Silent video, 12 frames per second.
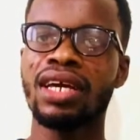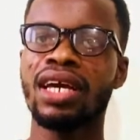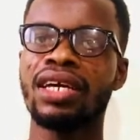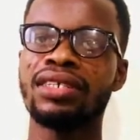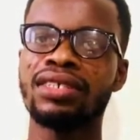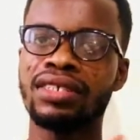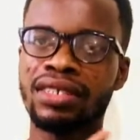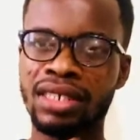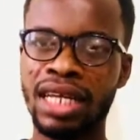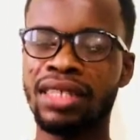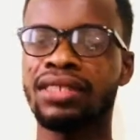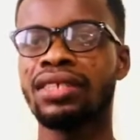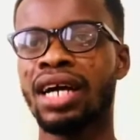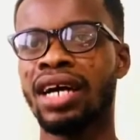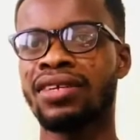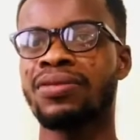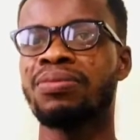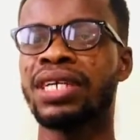and that
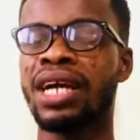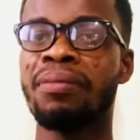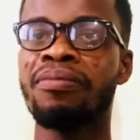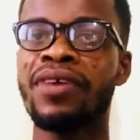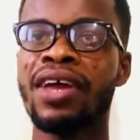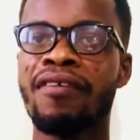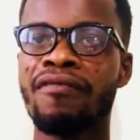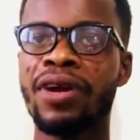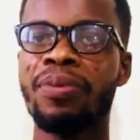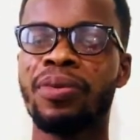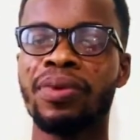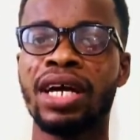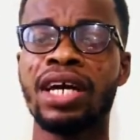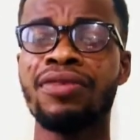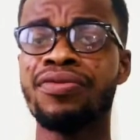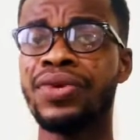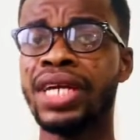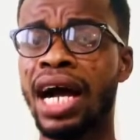has become very popular.
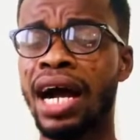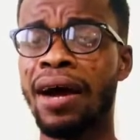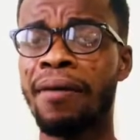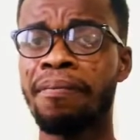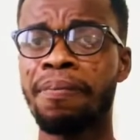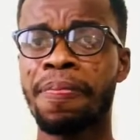And we are